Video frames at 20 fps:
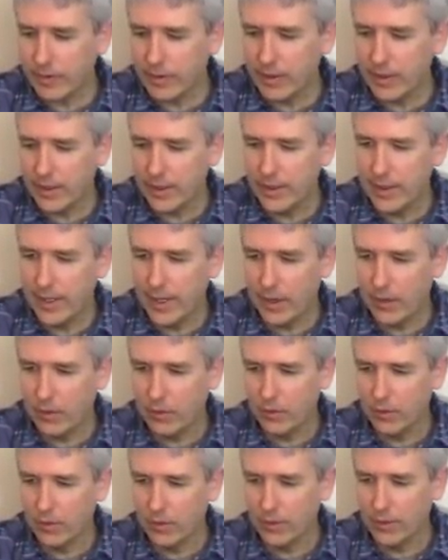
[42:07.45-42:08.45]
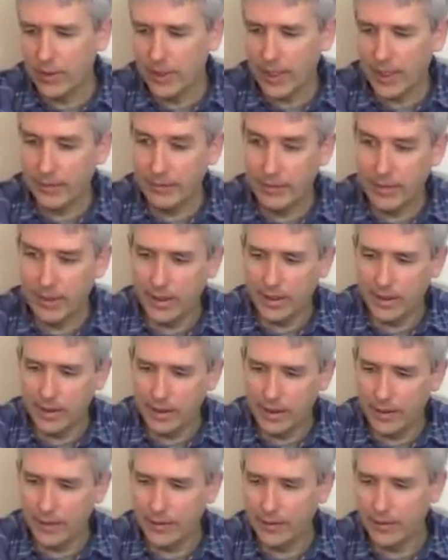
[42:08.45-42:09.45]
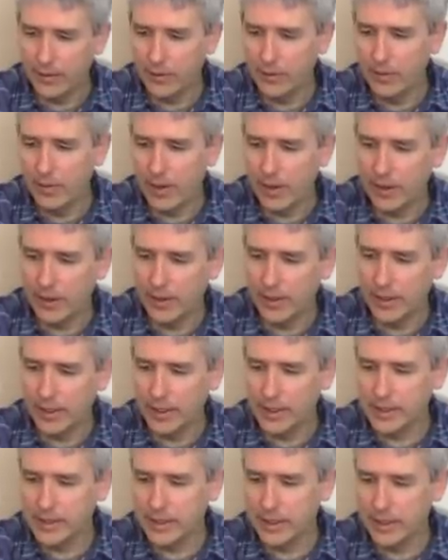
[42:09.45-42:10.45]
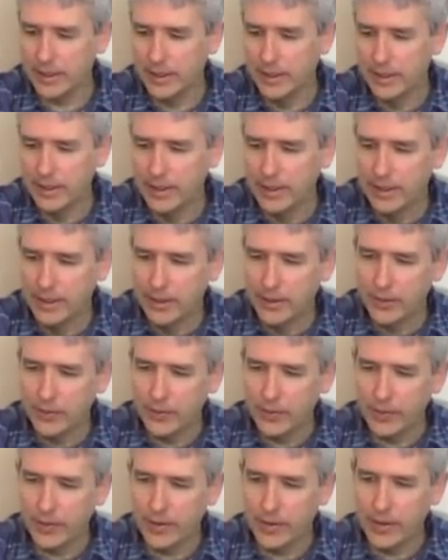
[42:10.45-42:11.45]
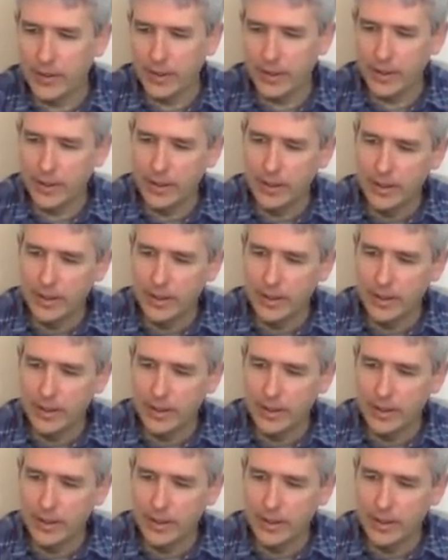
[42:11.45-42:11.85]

And now we have yet another new model, like I said, with the